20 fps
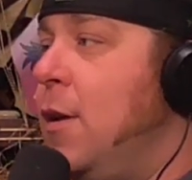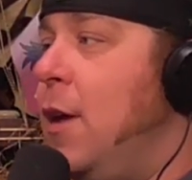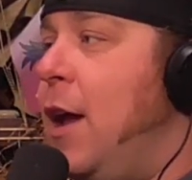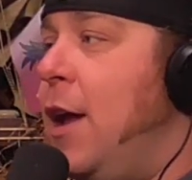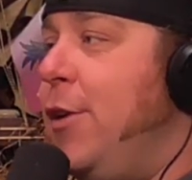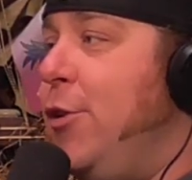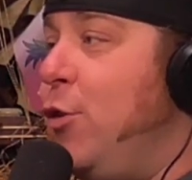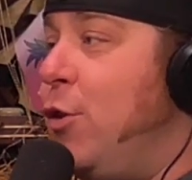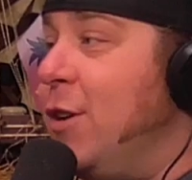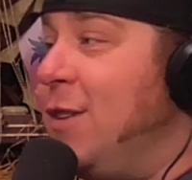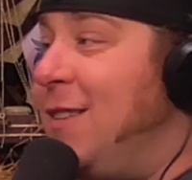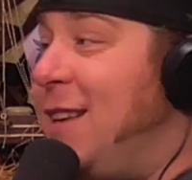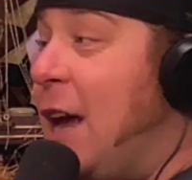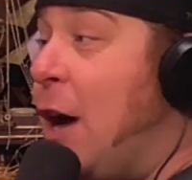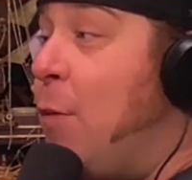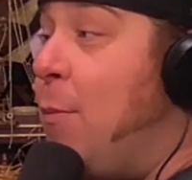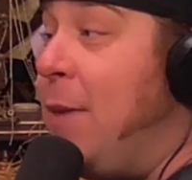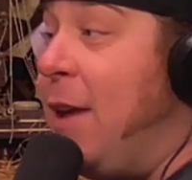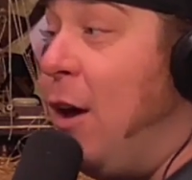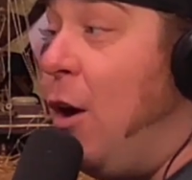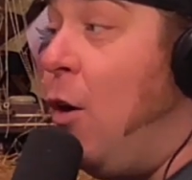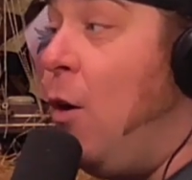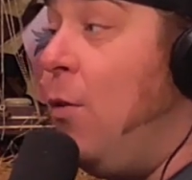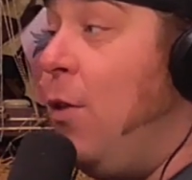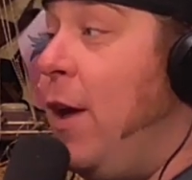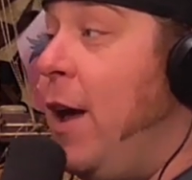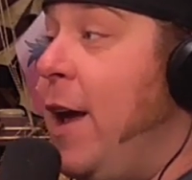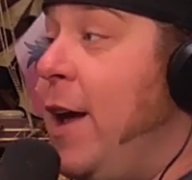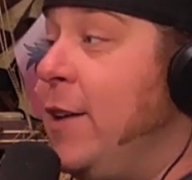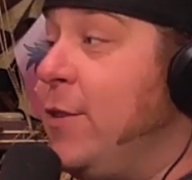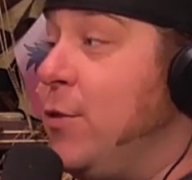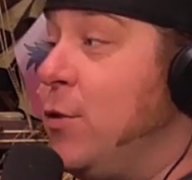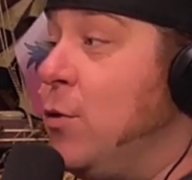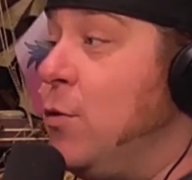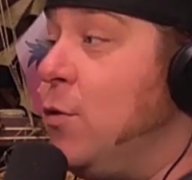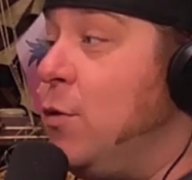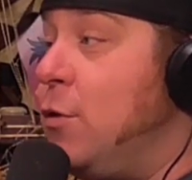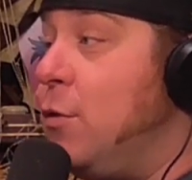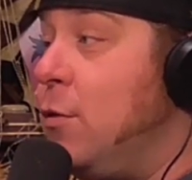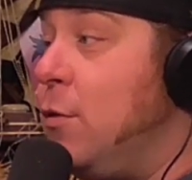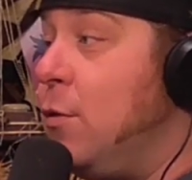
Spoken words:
and you could tell me all the answers.